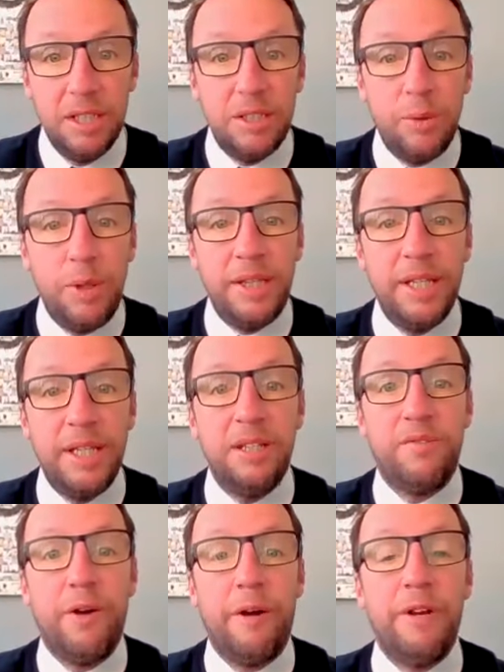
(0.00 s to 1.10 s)
So I think it's
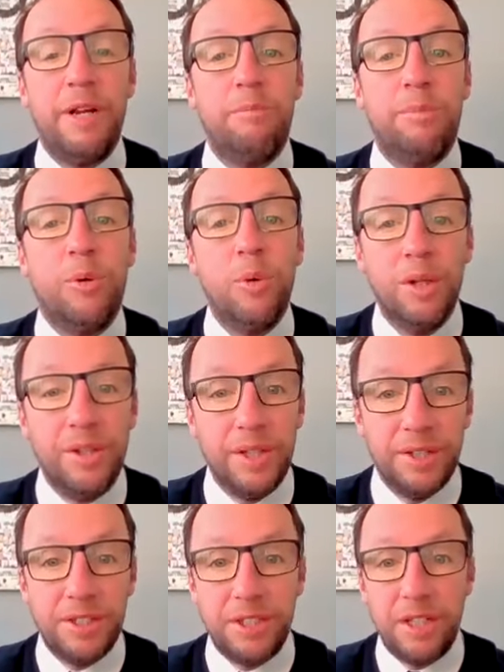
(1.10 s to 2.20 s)
very important that
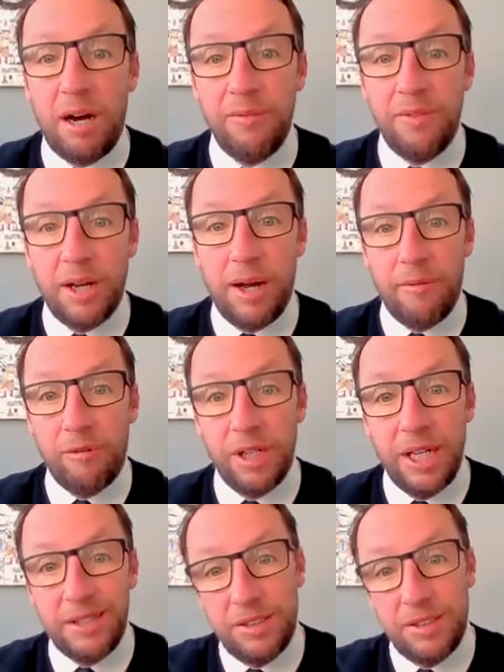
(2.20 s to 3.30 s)
the start of the covering
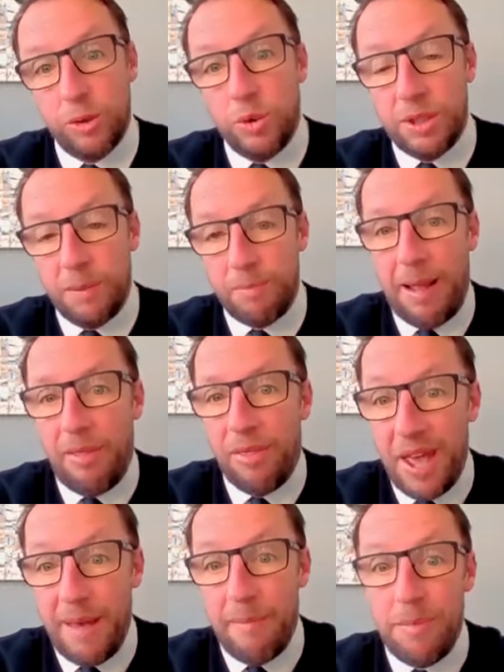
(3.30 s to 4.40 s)
letter talks about
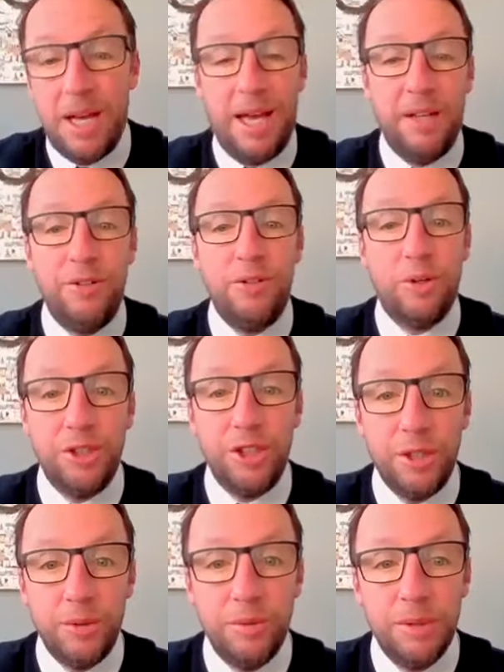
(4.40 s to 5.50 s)
them and not
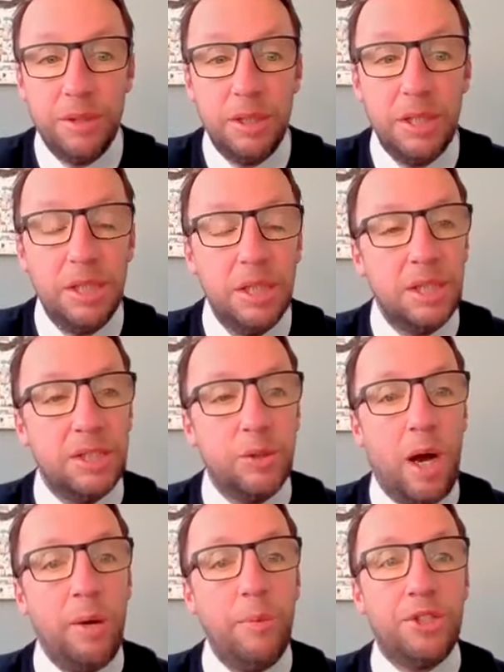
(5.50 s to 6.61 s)
you. So
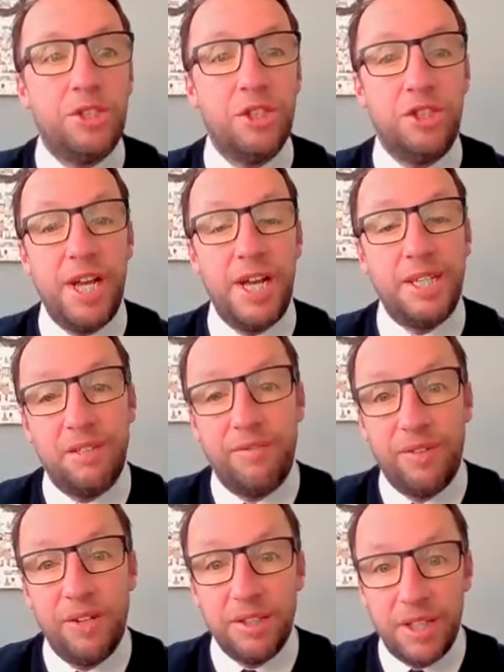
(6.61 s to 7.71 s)
I would suggest the
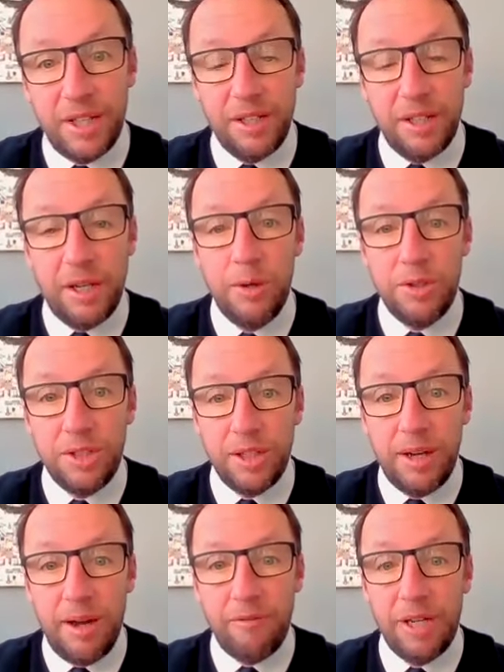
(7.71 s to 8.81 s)
first thing that goes in a
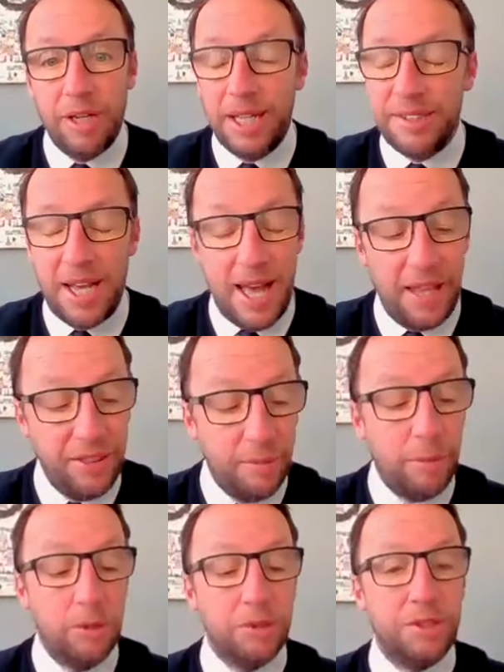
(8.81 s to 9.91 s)
covering letter, and the
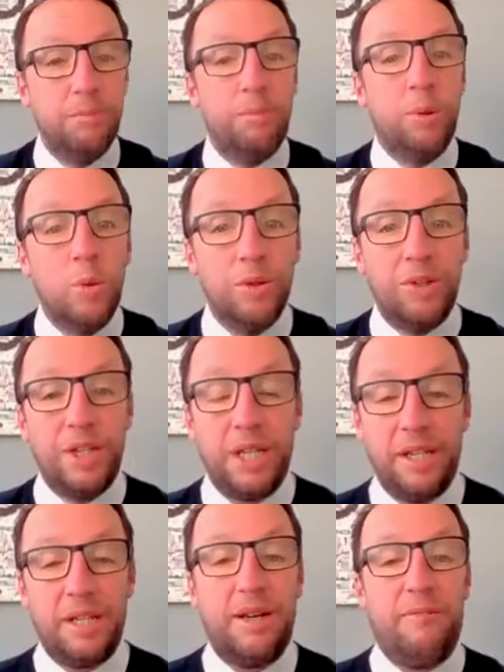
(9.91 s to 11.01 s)
most important thing in
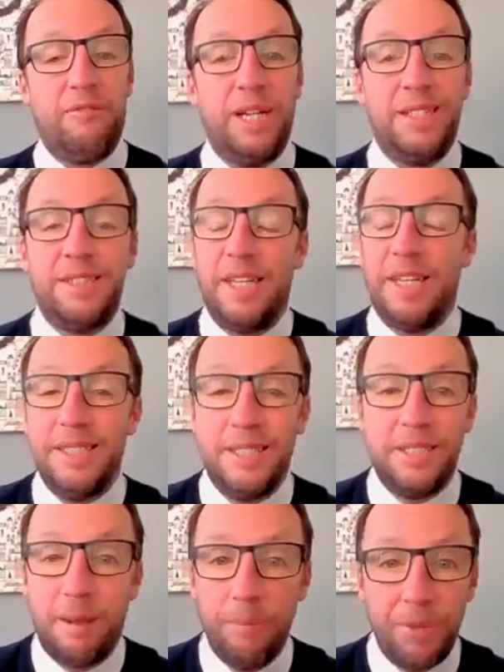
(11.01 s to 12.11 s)
a covering letter,
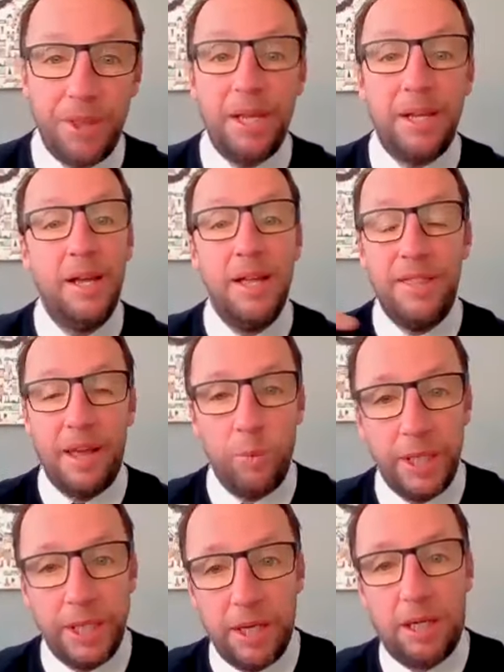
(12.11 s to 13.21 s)
is something that
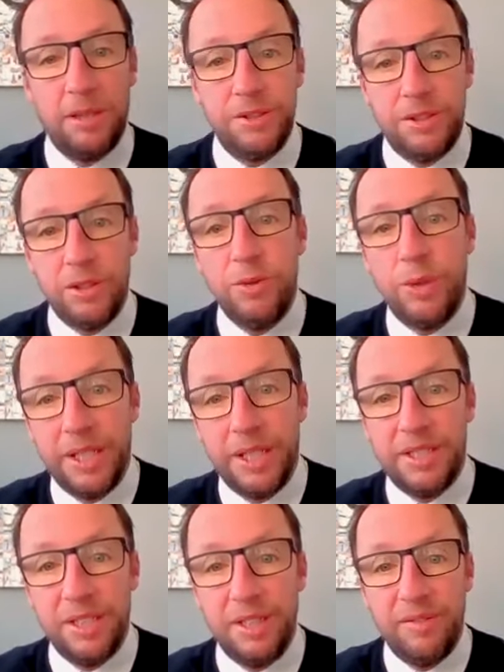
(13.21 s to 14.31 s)
we can't do in a
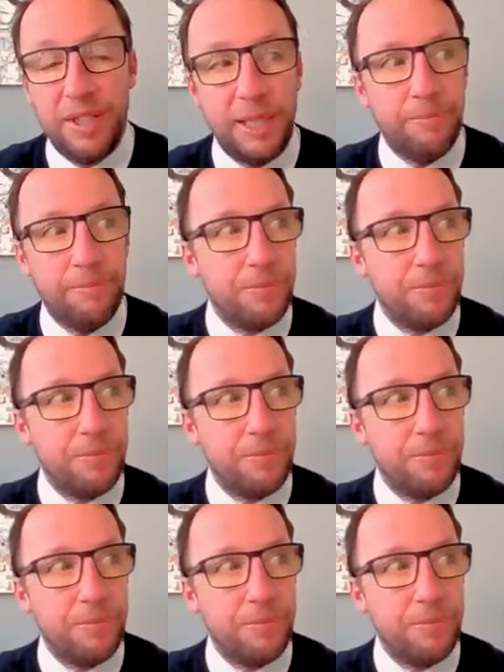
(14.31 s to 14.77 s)
CV.